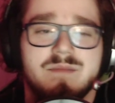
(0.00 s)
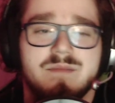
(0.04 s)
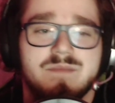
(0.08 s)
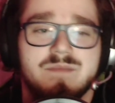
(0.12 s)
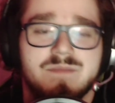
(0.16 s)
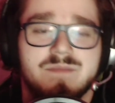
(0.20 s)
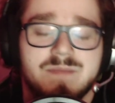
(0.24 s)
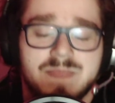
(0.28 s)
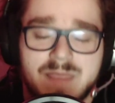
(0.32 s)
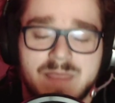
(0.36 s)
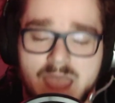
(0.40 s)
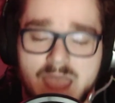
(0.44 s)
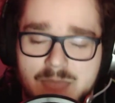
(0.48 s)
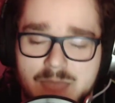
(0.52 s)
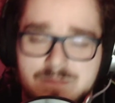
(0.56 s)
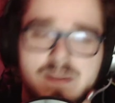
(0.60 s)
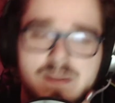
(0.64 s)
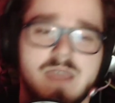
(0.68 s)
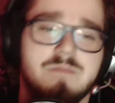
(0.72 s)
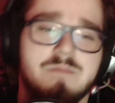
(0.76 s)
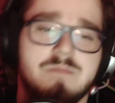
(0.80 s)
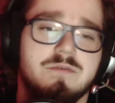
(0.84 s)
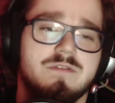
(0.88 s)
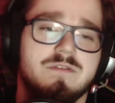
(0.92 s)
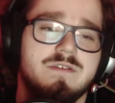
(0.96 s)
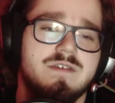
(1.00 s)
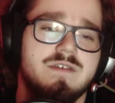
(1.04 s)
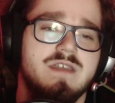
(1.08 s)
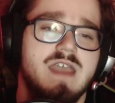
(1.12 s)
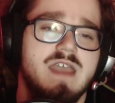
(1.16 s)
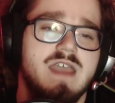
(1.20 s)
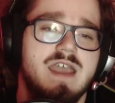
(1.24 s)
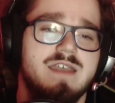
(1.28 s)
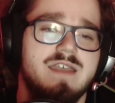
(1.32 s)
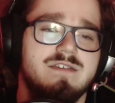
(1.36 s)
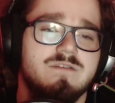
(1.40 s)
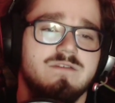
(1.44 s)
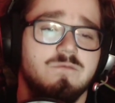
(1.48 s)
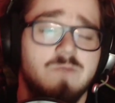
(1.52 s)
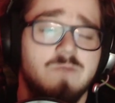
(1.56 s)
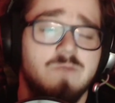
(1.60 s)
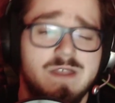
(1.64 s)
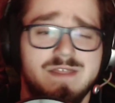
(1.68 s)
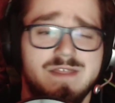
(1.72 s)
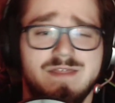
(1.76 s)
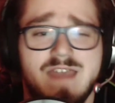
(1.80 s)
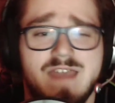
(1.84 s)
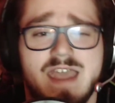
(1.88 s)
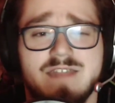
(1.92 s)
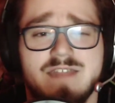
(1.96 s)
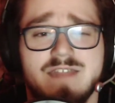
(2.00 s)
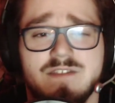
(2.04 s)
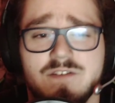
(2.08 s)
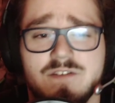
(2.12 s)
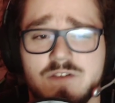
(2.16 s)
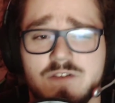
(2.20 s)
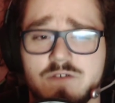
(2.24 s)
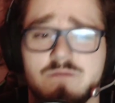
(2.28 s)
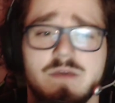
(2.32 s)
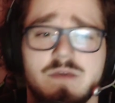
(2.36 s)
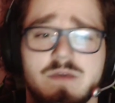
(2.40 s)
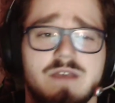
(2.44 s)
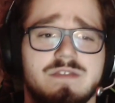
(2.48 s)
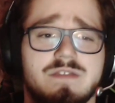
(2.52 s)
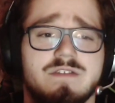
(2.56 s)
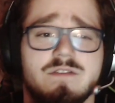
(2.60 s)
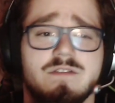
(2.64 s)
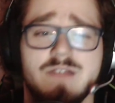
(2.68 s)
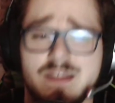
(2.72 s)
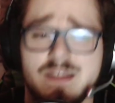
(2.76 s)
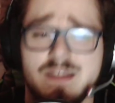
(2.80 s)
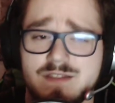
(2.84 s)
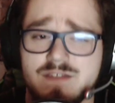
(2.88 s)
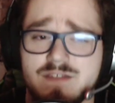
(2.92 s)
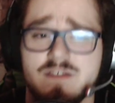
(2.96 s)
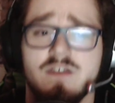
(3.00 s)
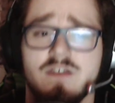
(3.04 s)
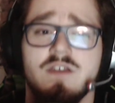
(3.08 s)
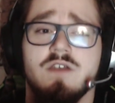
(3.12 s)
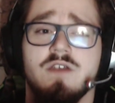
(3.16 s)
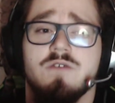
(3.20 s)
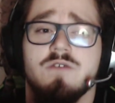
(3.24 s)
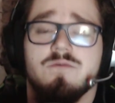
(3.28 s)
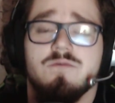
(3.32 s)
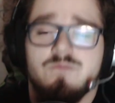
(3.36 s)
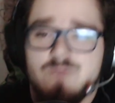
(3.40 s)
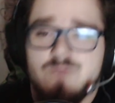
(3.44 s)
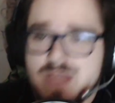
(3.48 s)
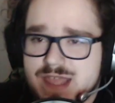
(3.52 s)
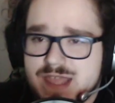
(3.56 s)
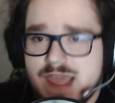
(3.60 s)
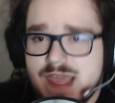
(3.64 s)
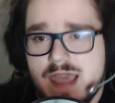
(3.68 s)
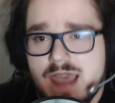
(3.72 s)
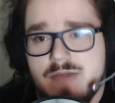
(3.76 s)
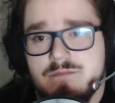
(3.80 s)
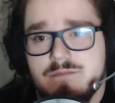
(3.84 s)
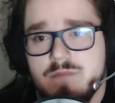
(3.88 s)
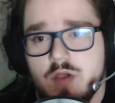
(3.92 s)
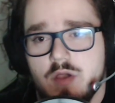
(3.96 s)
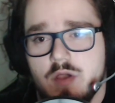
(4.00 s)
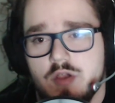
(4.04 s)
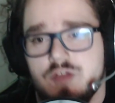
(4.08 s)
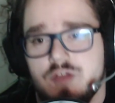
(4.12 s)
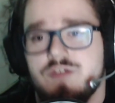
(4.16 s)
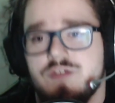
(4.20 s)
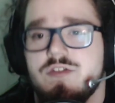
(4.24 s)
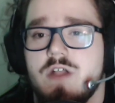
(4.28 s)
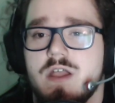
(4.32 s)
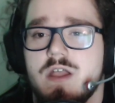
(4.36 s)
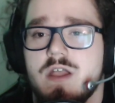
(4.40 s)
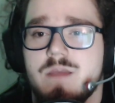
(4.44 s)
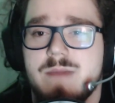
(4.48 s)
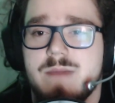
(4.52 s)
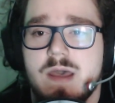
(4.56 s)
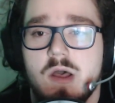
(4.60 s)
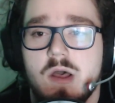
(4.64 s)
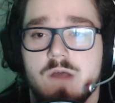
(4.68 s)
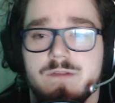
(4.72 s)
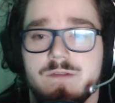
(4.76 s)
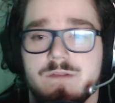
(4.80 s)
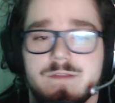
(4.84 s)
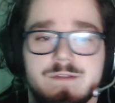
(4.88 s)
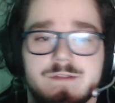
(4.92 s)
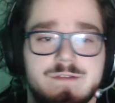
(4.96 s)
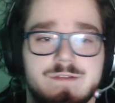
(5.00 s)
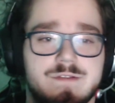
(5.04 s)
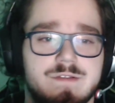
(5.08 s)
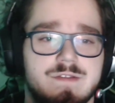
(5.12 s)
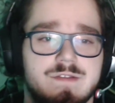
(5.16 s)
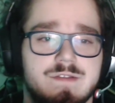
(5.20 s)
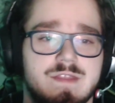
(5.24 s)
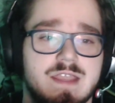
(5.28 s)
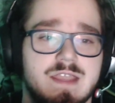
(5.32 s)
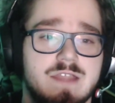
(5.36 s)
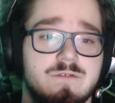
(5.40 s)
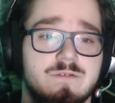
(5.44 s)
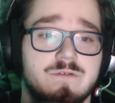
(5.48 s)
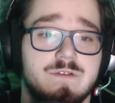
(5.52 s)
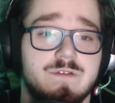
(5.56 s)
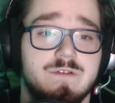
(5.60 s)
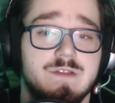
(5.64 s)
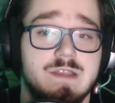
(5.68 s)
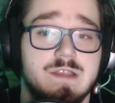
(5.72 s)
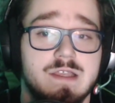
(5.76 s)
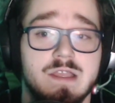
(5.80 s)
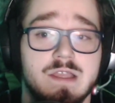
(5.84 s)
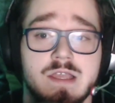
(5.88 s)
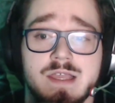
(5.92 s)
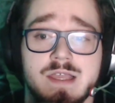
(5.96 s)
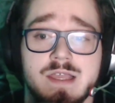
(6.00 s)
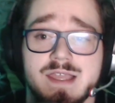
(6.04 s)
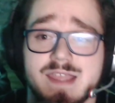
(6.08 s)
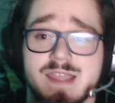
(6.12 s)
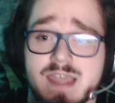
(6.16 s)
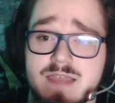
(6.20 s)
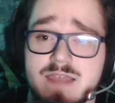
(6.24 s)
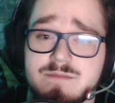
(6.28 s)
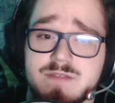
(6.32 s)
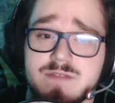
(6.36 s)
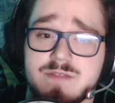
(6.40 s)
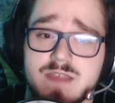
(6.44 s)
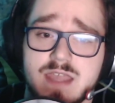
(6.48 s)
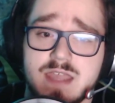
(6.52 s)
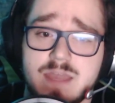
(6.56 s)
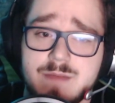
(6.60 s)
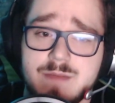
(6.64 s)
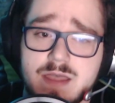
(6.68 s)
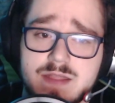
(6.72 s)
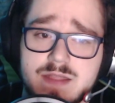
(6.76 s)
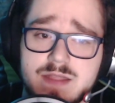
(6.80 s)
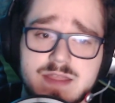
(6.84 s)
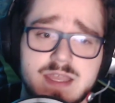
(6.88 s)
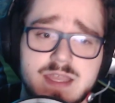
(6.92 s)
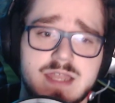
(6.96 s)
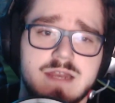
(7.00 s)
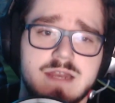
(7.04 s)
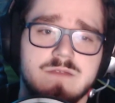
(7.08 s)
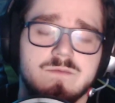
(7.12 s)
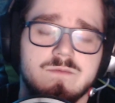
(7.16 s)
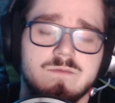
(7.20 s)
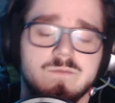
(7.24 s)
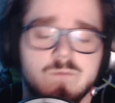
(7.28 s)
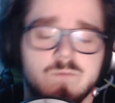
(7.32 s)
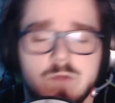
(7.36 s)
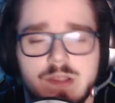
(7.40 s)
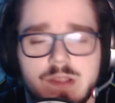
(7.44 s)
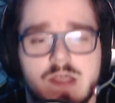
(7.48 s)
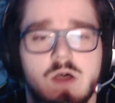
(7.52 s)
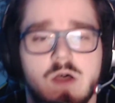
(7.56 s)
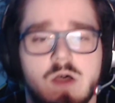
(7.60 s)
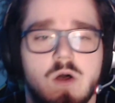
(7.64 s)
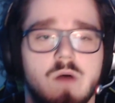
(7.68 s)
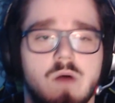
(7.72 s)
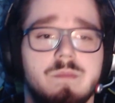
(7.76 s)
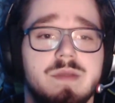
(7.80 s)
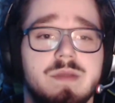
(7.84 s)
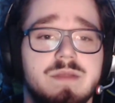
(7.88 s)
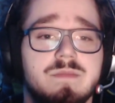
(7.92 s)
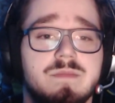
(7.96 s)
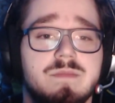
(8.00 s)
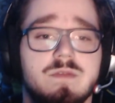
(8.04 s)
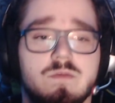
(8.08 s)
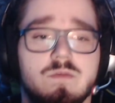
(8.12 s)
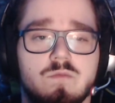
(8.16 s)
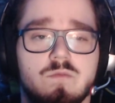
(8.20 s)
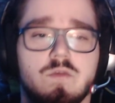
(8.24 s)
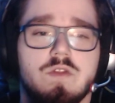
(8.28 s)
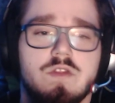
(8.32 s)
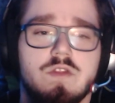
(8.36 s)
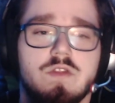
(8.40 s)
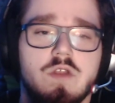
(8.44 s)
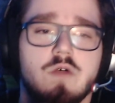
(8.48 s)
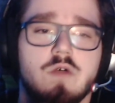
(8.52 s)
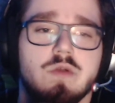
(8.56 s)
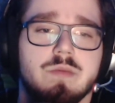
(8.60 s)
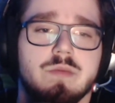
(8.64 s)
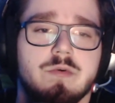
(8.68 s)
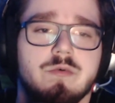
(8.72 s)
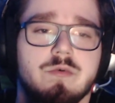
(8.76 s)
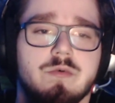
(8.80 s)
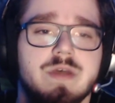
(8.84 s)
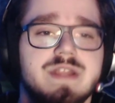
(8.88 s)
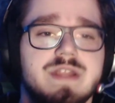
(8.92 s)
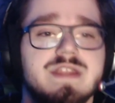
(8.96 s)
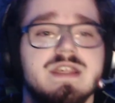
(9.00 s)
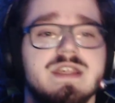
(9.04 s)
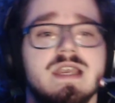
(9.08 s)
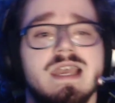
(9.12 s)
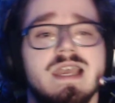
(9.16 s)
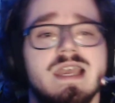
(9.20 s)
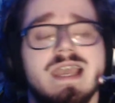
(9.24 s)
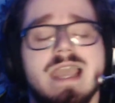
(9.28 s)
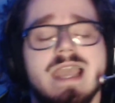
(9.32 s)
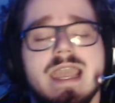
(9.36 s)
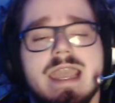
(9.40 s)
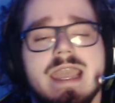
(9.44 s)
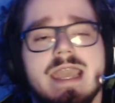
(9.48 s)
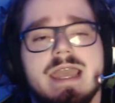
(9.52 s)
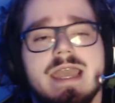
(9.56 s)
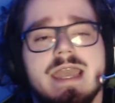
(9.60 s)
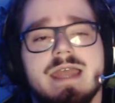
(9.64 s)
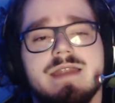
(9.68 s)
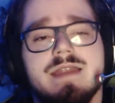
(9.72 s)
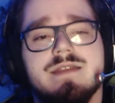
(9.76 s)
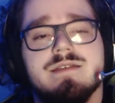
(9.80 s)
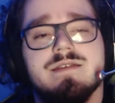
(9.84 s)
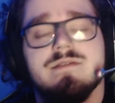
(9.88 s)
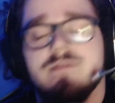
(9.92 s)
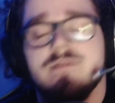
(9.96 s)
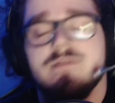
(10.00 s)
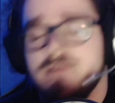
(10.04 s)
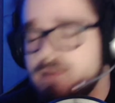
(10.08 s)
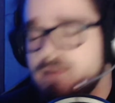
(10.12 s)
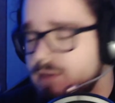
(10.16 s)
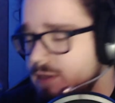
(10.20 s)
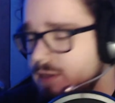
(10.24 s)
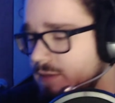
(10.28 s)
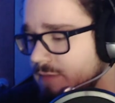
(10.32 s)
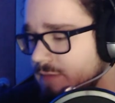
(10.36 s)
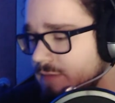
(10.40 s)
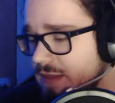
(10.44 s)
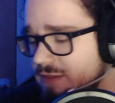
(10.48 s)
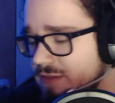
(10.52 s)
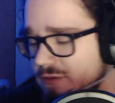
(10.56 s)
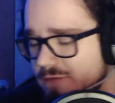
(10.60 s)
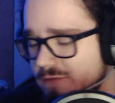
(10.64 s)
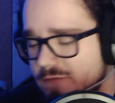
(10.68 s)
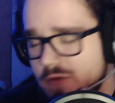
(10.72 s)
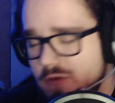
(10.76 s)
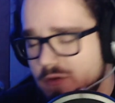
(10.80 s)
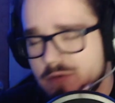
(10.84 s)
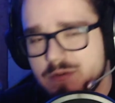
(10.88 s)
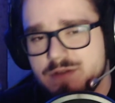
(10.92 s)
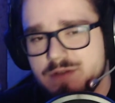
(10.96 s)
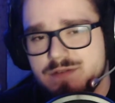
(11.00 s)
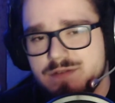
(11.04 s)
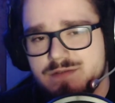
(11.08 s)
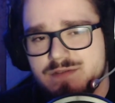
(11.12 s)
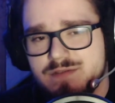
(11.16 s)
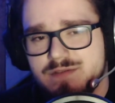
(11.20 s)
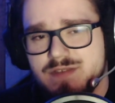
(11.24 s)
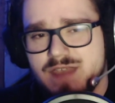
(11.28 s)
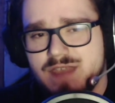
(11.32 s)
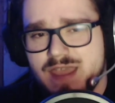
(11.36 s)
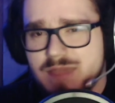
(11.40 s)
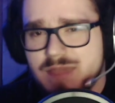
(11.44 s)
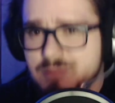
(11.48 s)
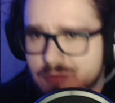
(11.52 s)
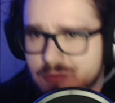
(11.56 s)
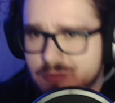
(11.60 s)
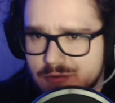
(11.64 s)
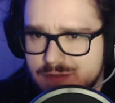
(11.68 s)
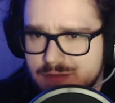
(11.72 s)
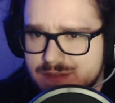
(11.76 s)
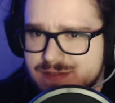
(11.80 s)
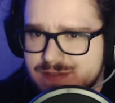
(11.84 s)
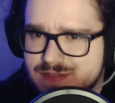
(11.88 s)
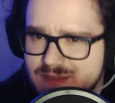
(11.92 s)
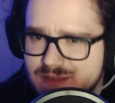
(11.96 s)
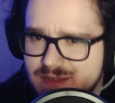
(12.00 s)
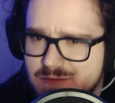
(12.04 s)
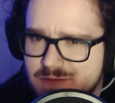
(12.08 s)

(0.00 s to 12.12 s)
happy April to you guys. With that, it's a new month, so let's recap March, talk about all the interesting games that came out then. Well, not all, but the notable ones. And let's look forward to April. Let's see what we